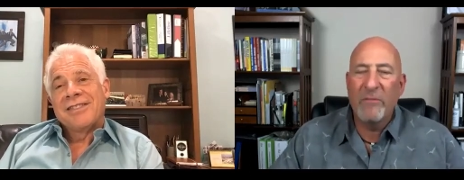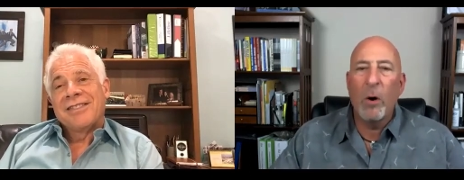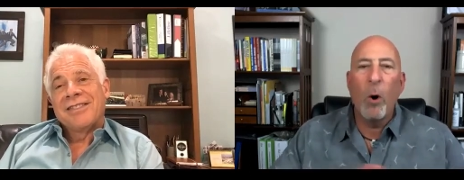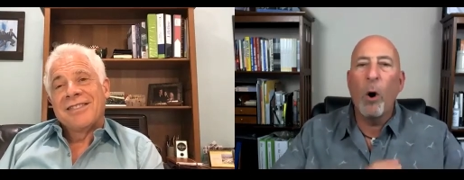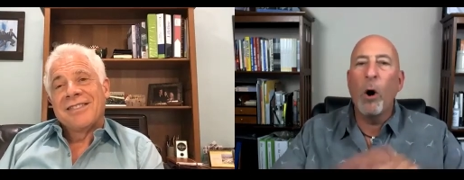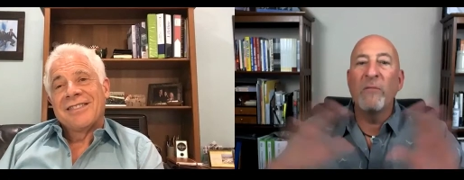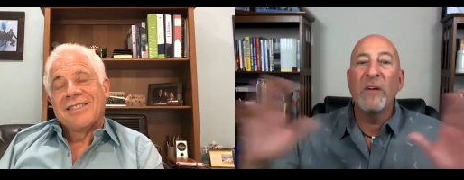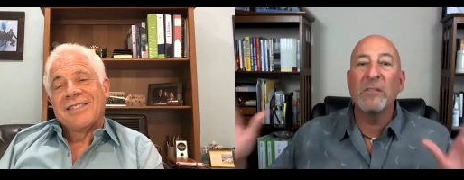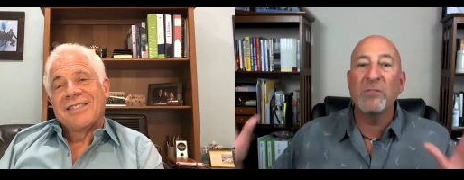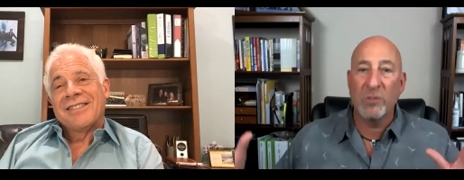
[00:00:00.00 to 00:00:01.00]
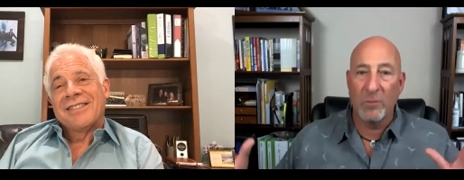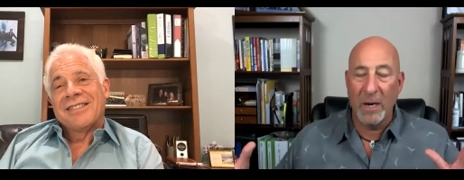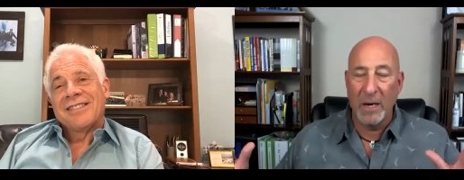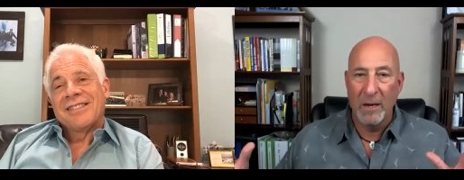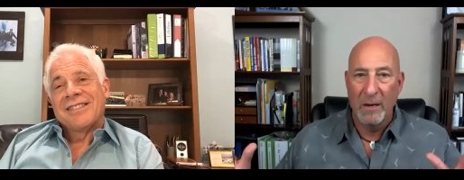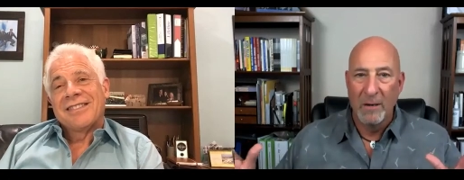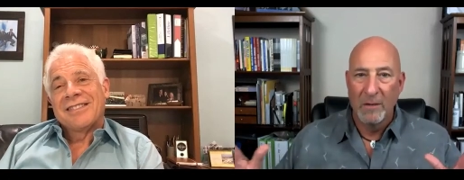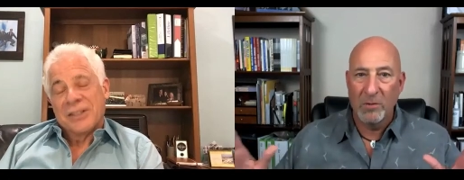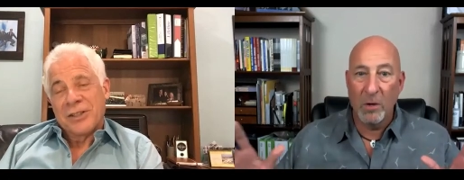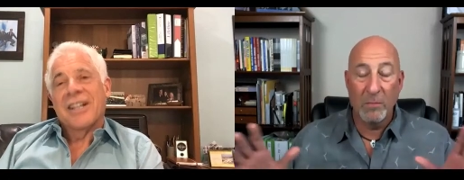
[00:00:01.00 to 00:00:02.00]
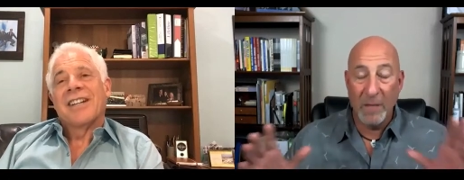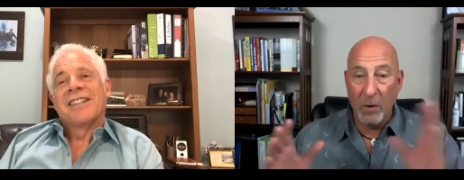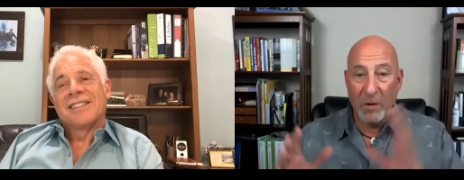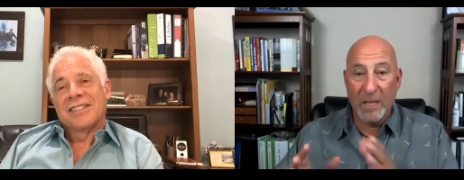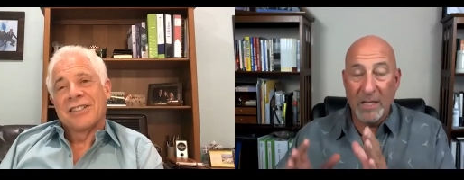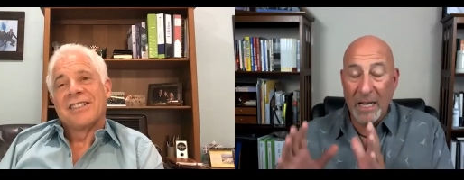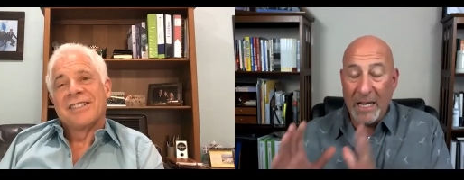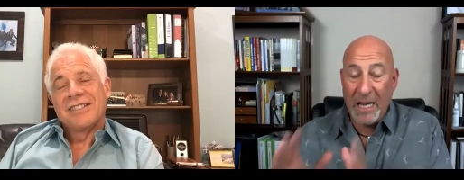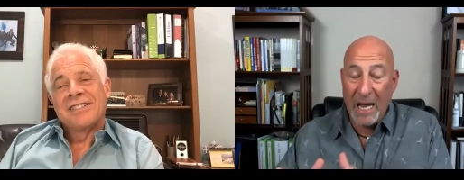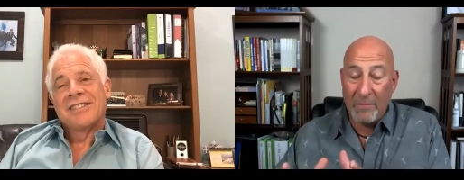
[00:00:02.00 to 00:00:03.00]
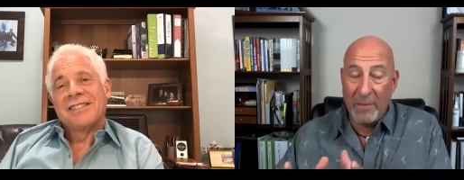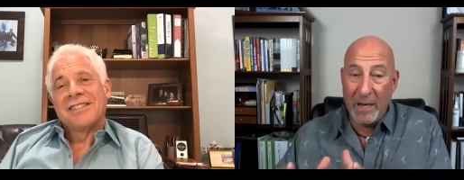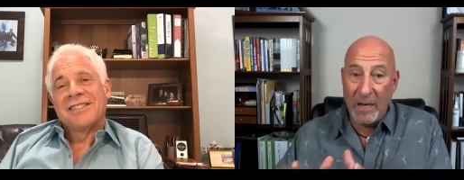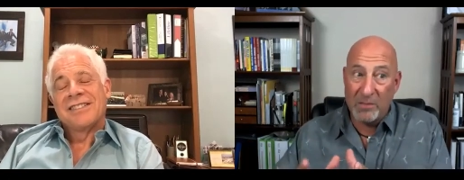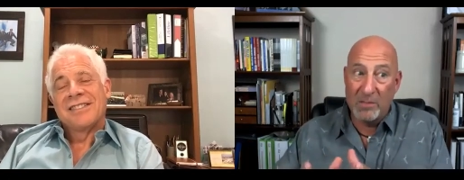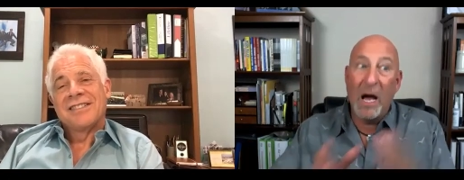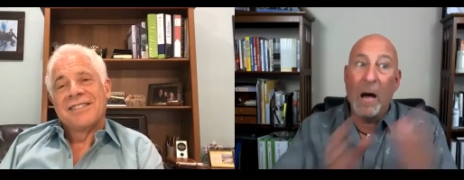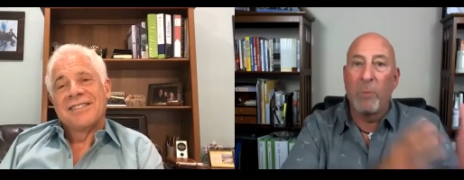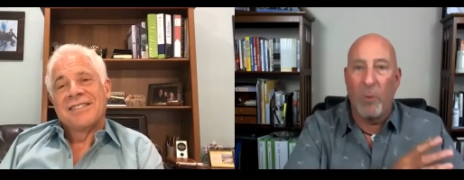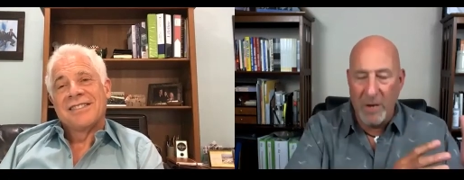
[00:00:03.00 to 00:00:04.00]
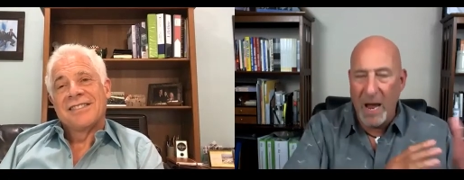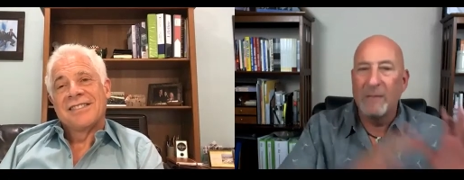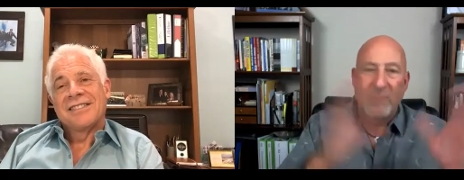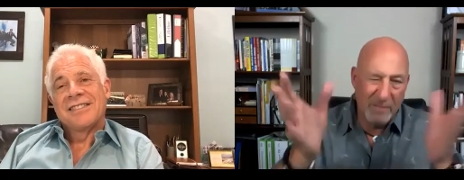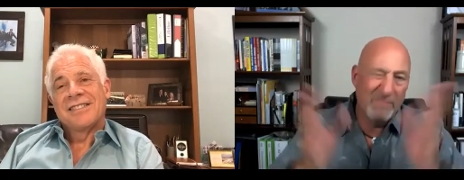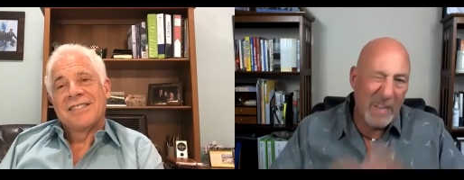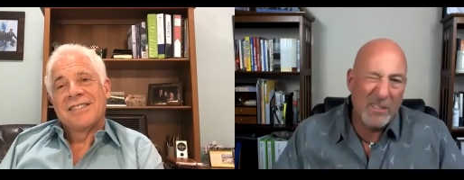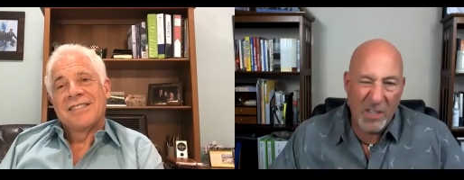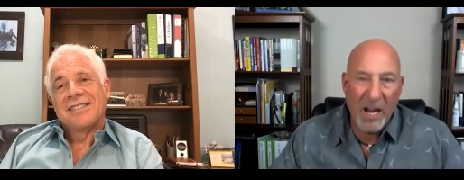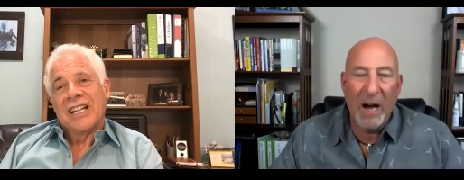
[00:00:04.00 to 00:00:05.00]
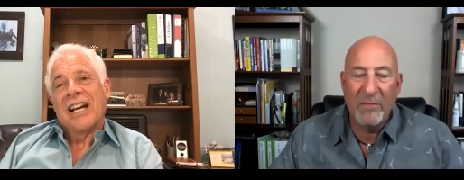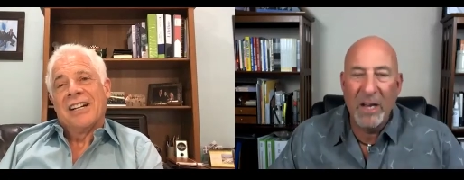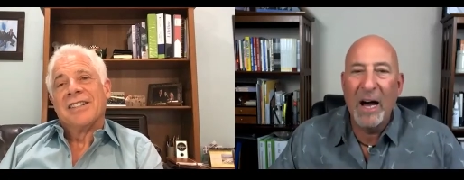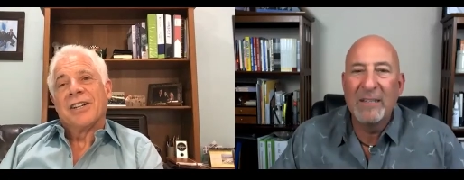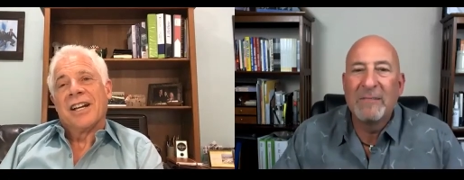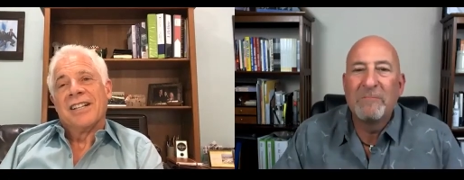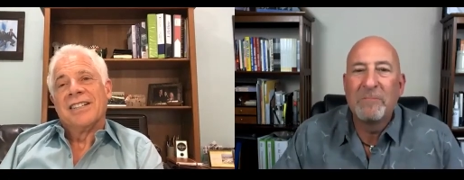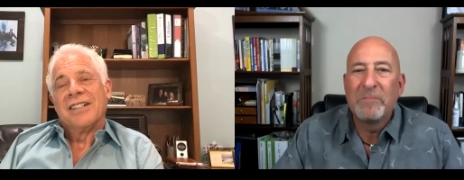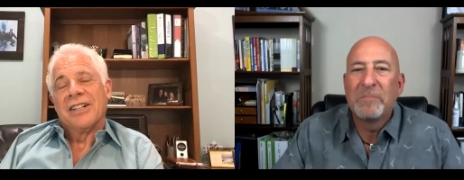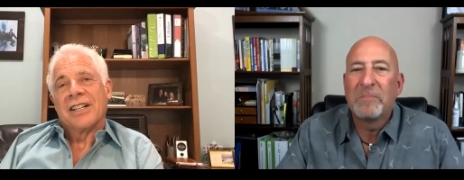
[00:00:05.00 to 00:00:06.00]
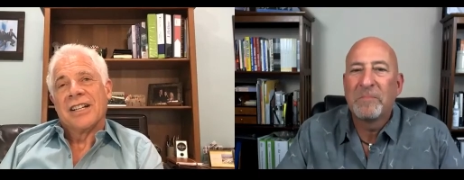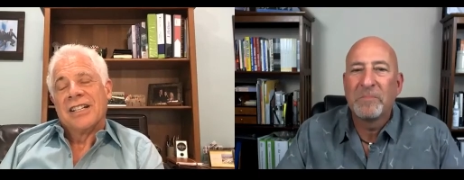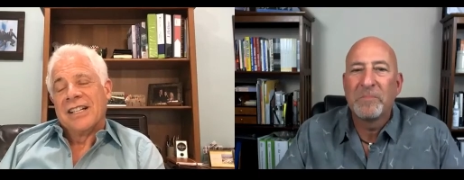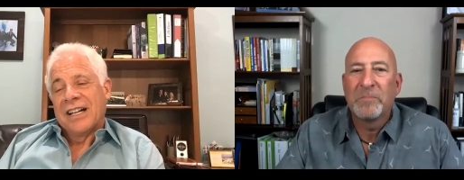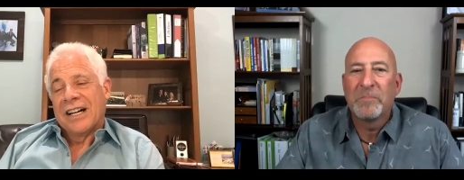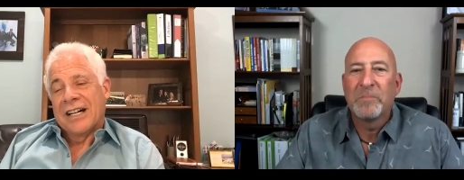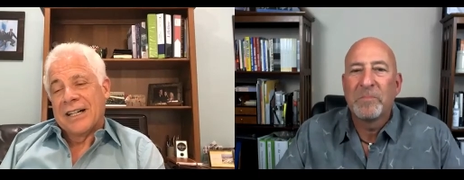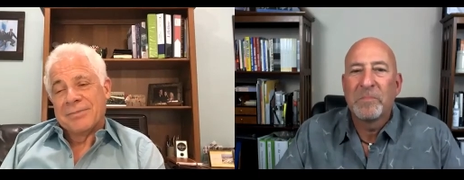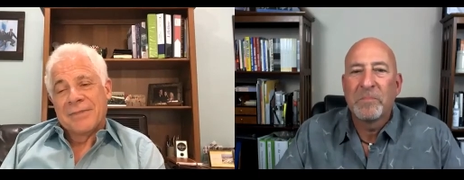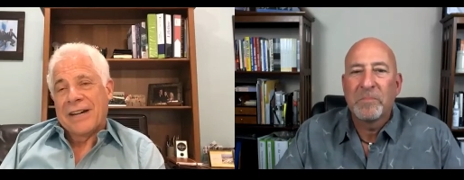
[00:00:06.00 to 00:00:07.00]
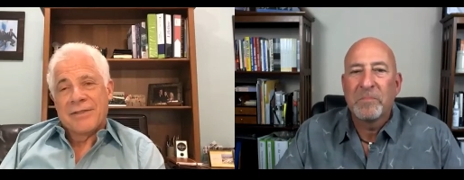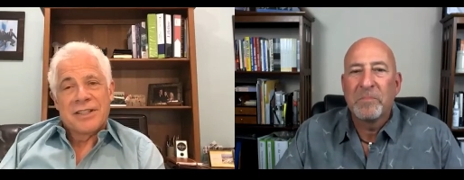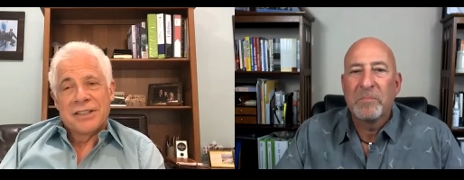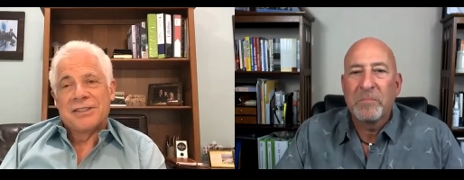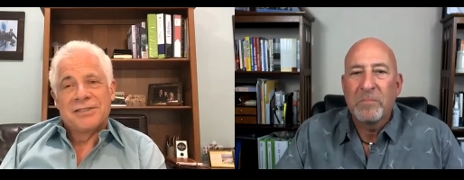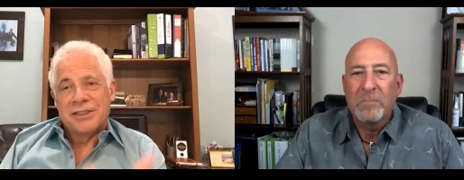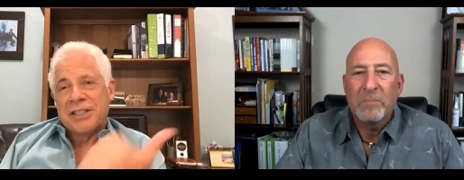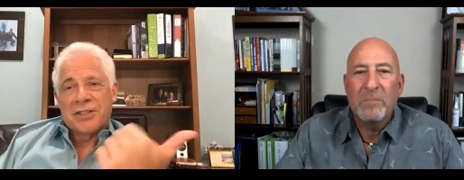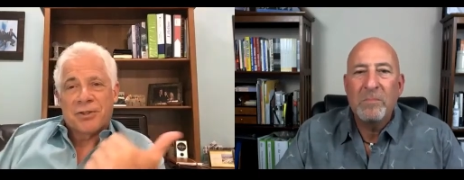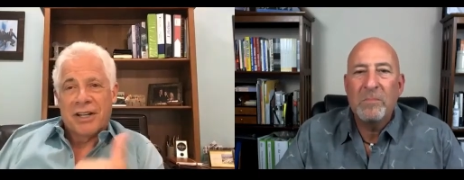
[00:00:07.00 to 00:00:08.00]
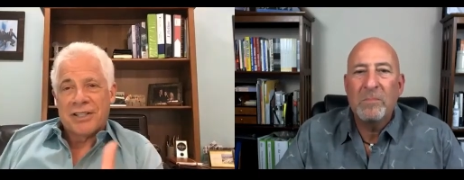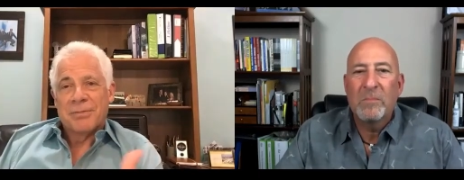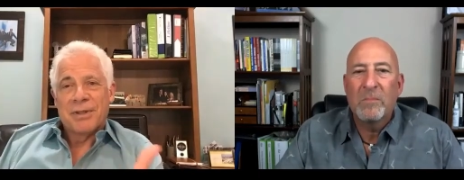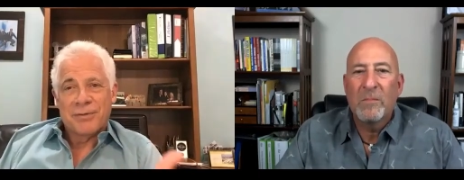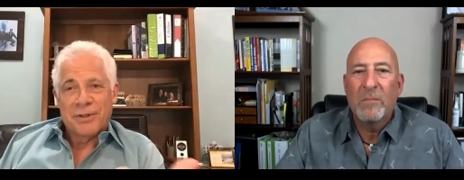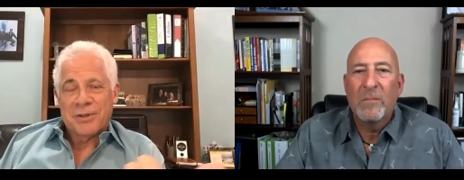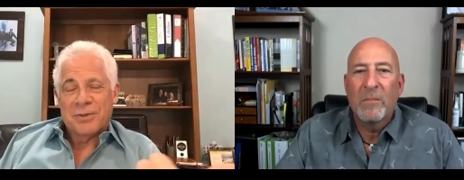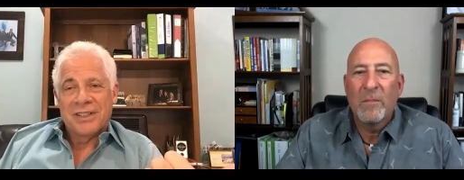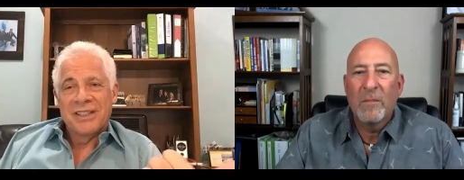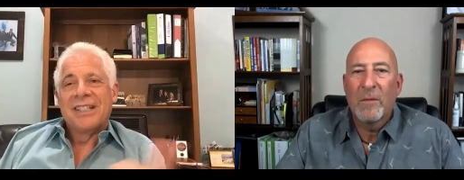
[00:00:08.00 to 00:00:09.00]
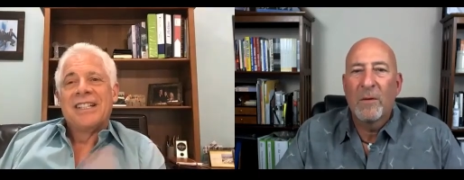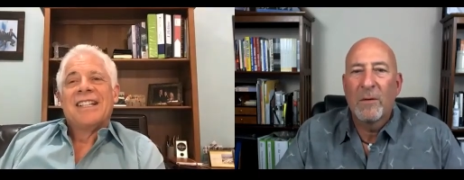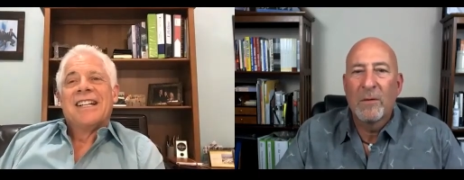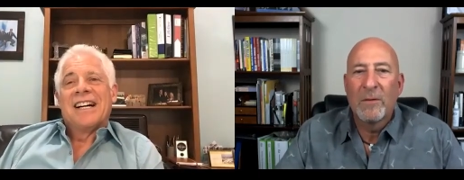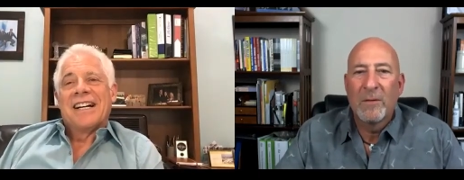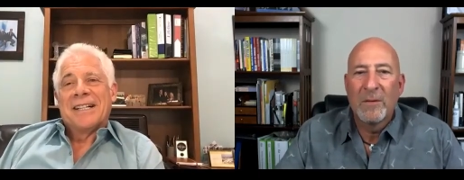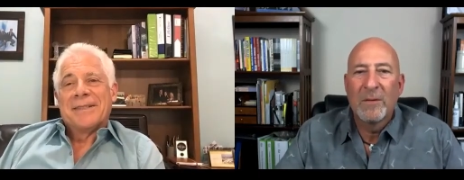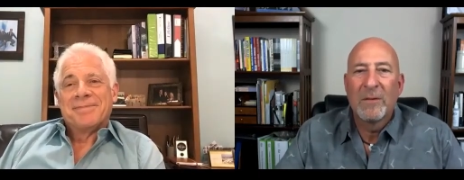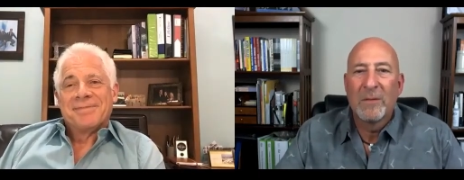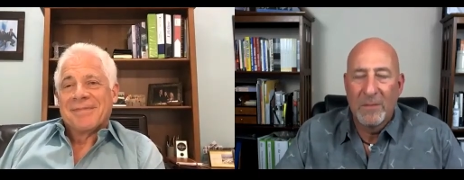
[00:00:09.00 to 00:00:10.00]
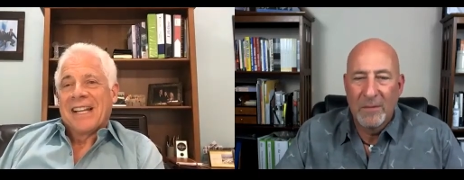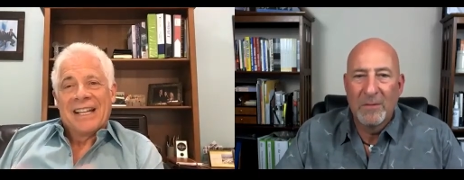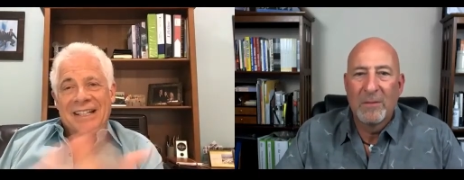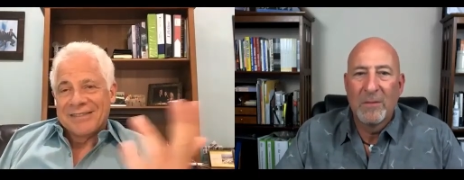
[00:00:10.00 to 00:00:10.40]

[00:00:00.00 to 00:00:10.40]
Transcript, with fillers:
Speaker 1: in all of history. Okay. So the only thing they can't be is not born yet. So that's a caveat. Yeah. Okay.
Speaker 2: Okay. Um, obviously, Jesus Christ would be the first one, um, and